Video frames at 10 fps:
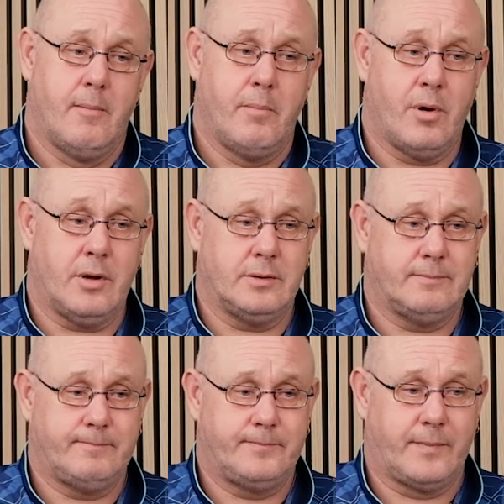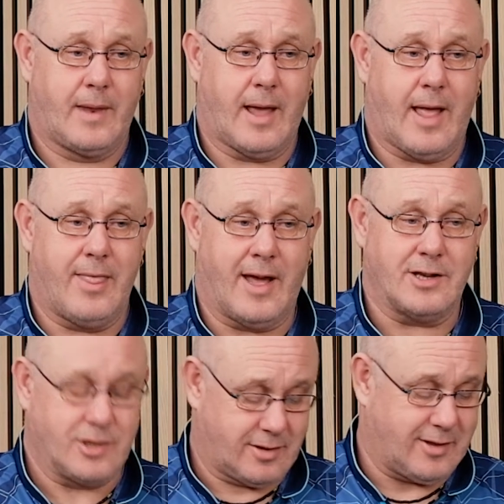But
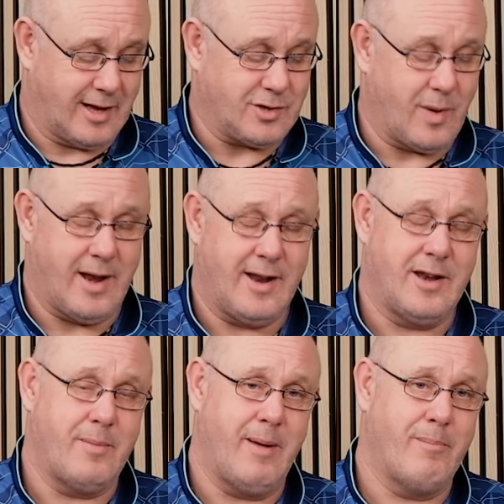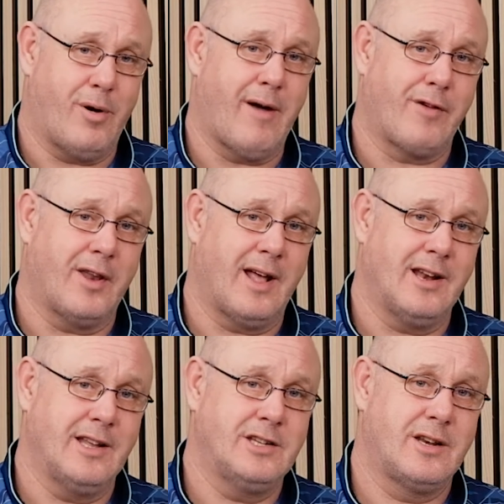that's where it'd have been. But I've got at
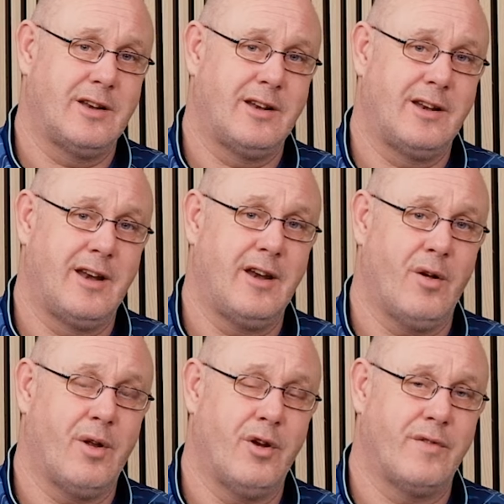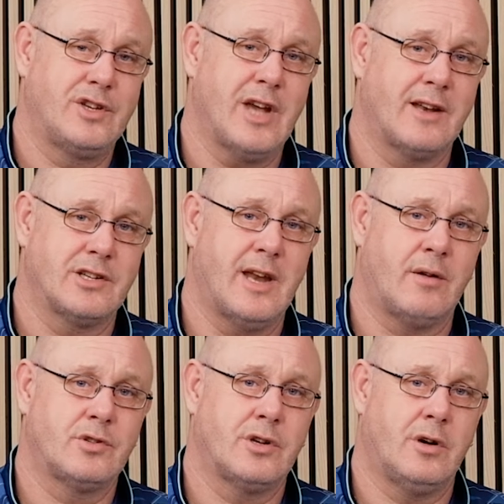least, you know, another chance
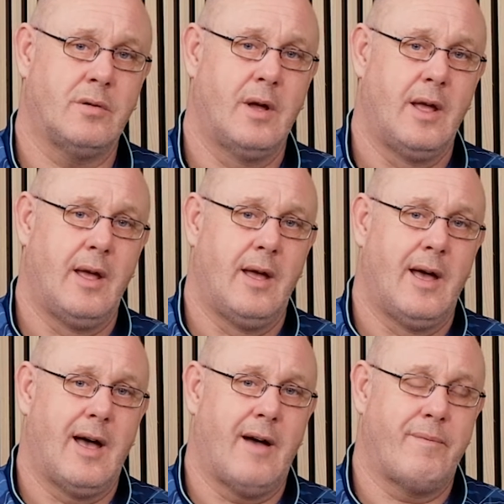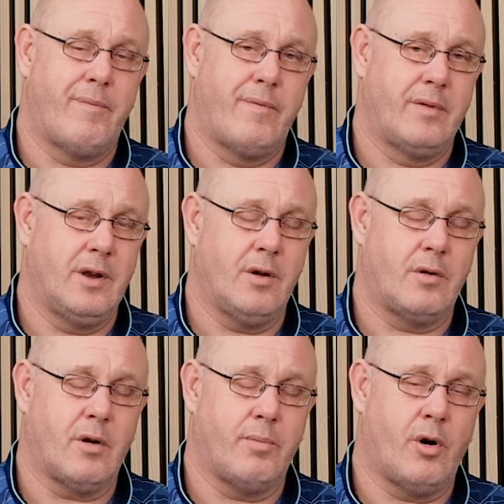now. So I've, you know,
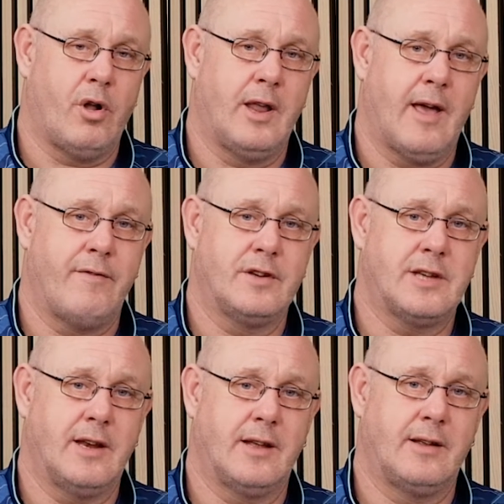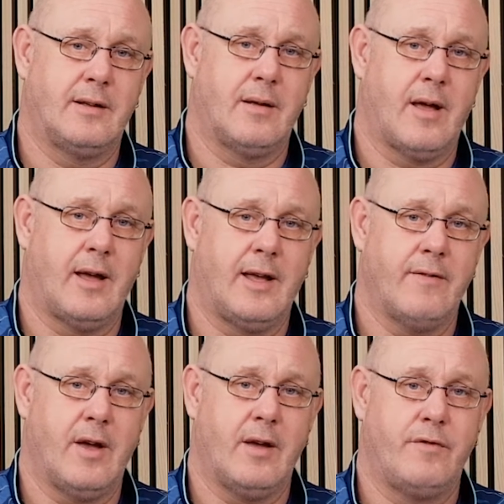got to put all the effort in and give
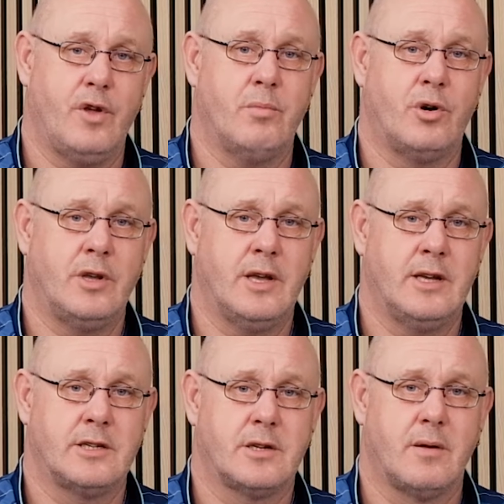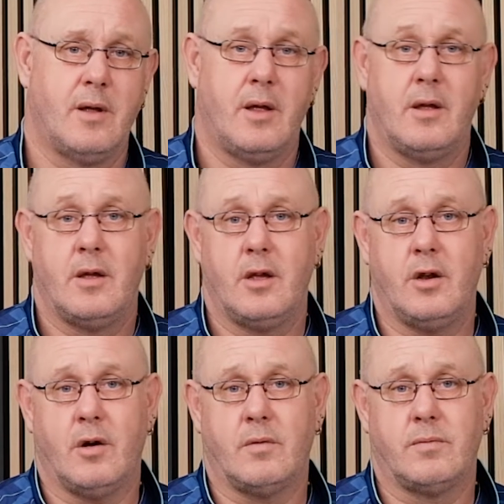it a few more years. You
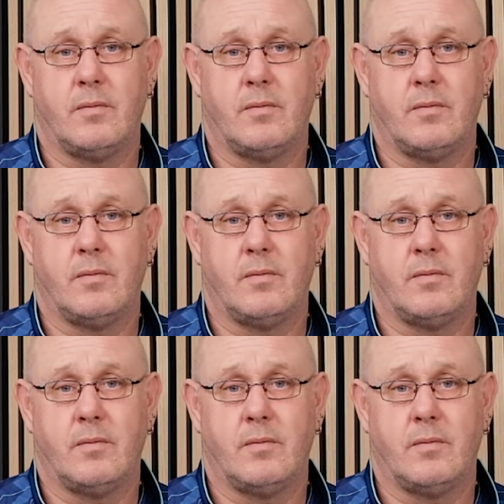know,